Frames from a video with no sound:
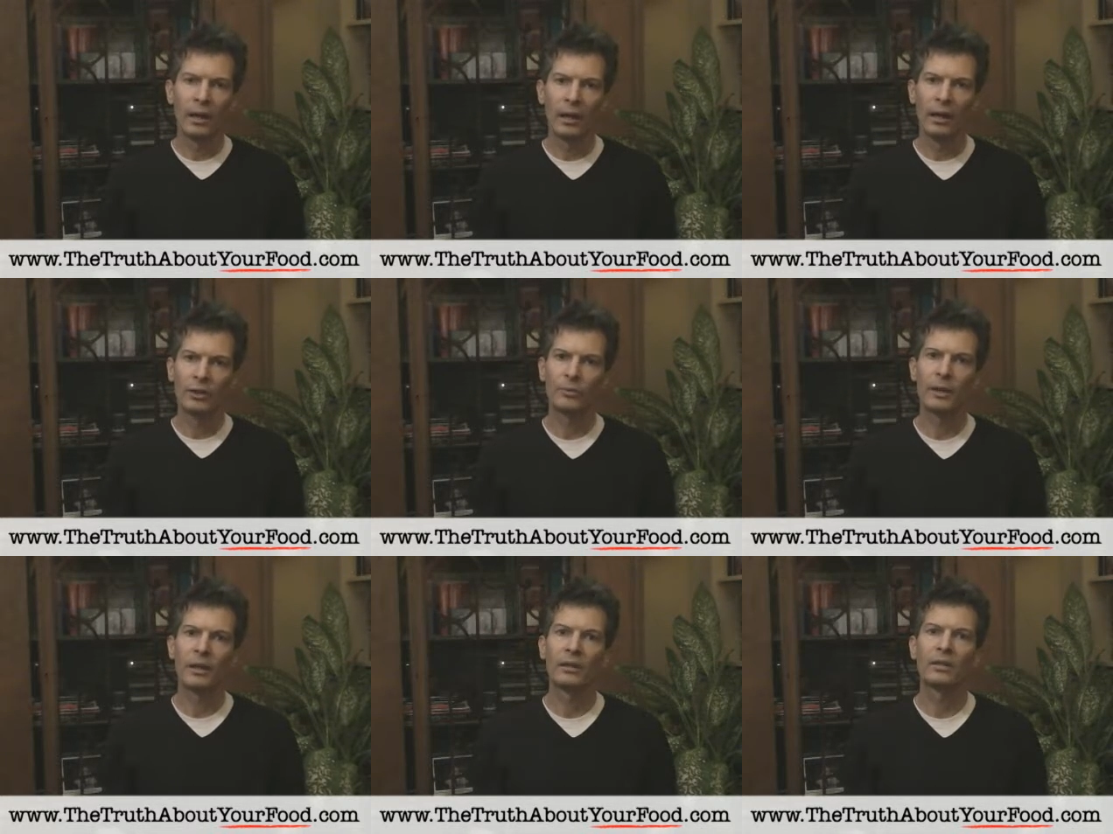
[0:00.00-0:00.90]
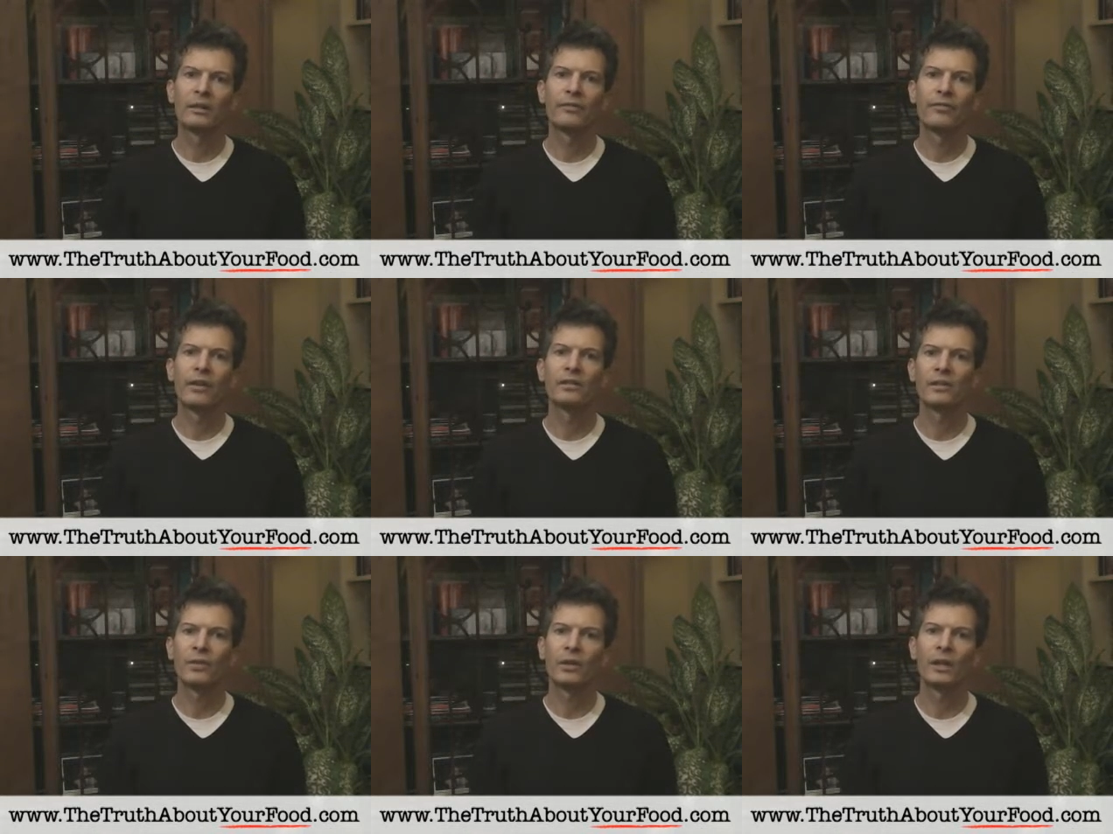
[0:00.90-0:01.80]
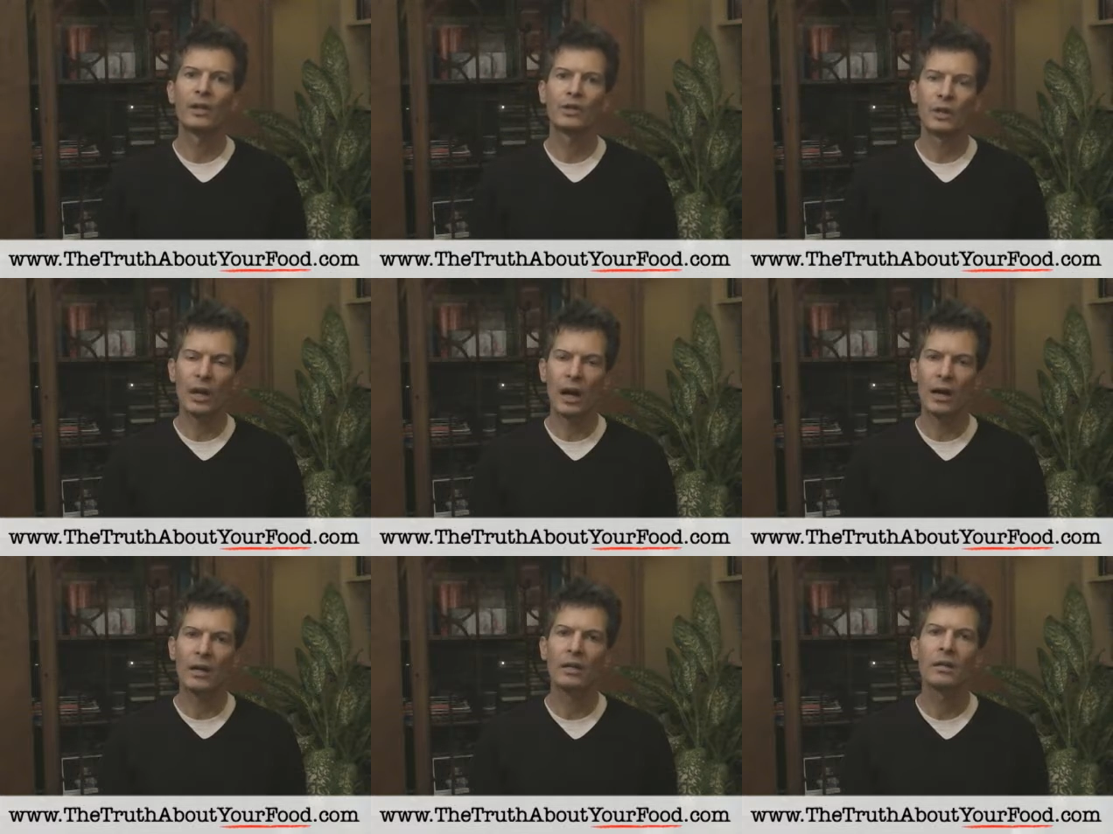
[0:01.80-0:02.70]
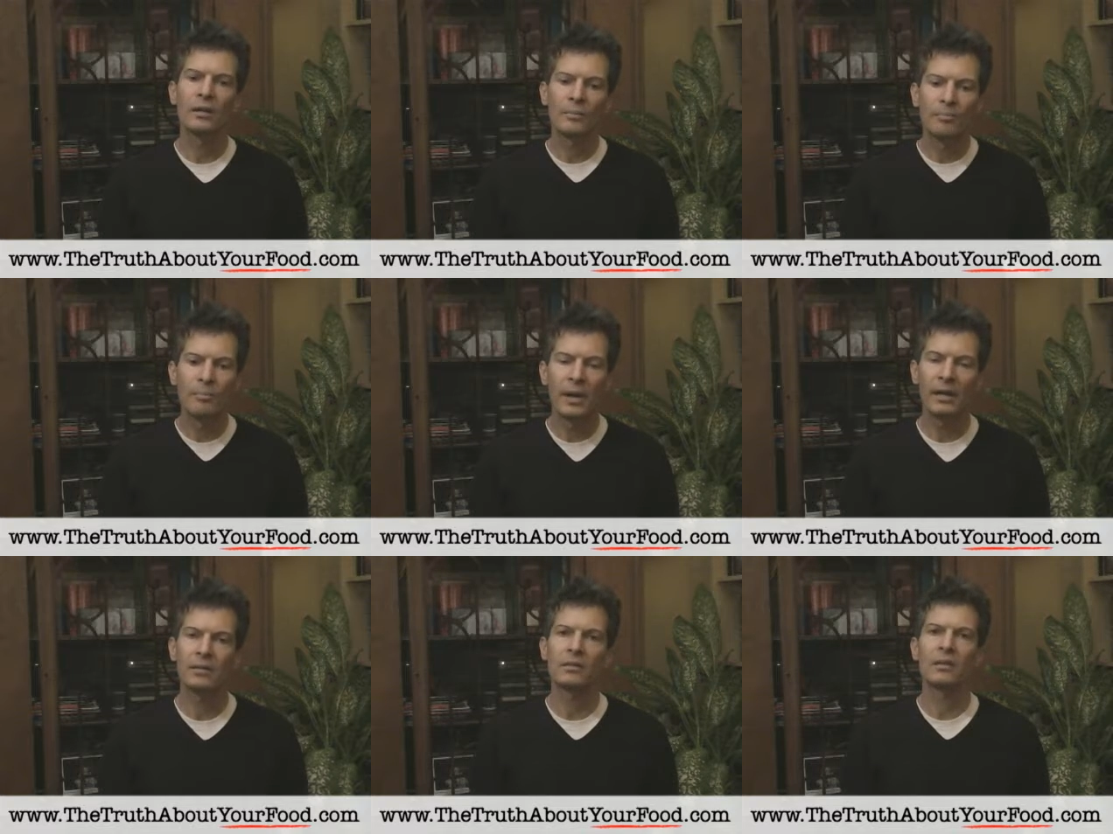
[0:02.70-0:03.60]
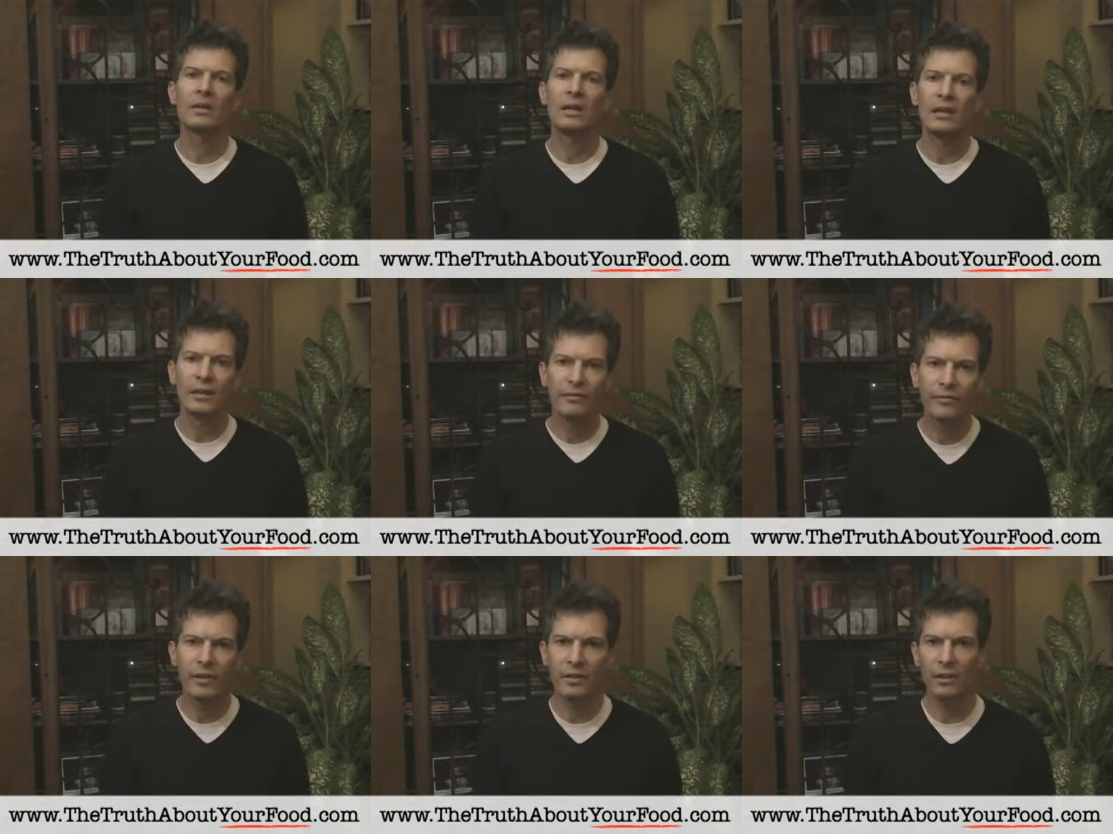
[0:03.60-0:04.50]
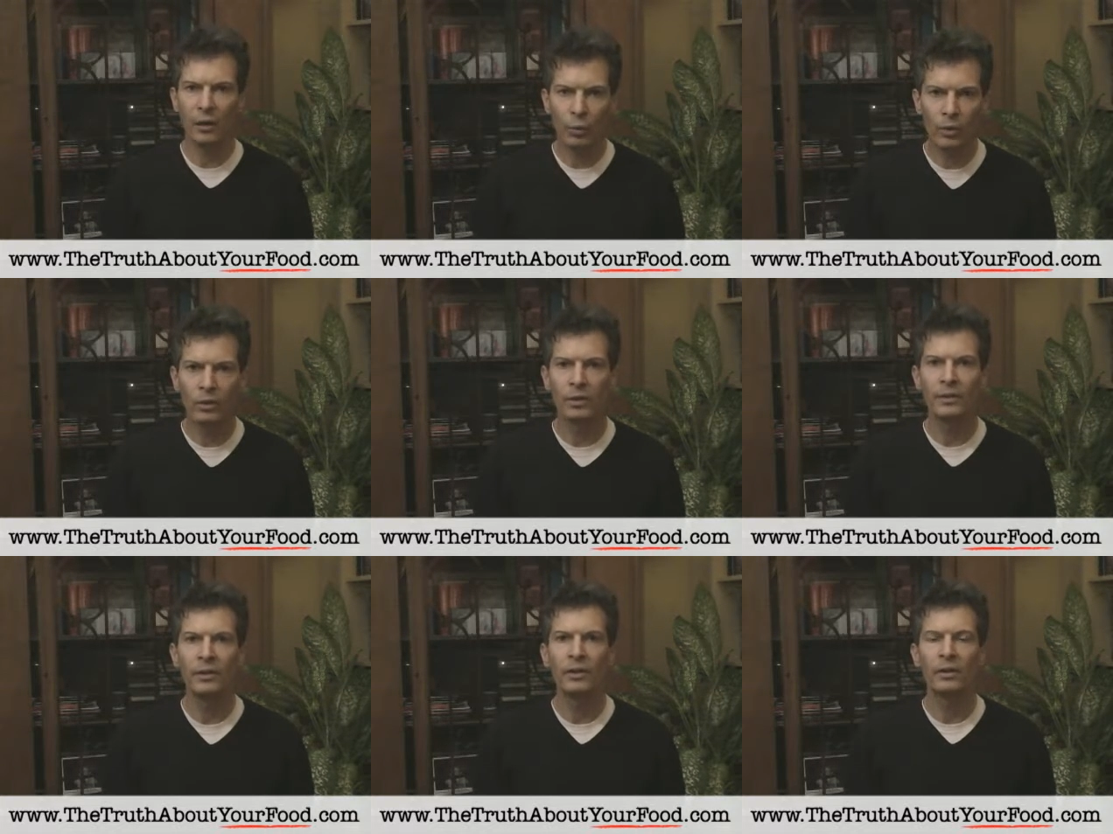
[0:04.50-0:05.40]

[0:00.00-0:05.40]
Electromagnetic fields and radiation are based in the physical world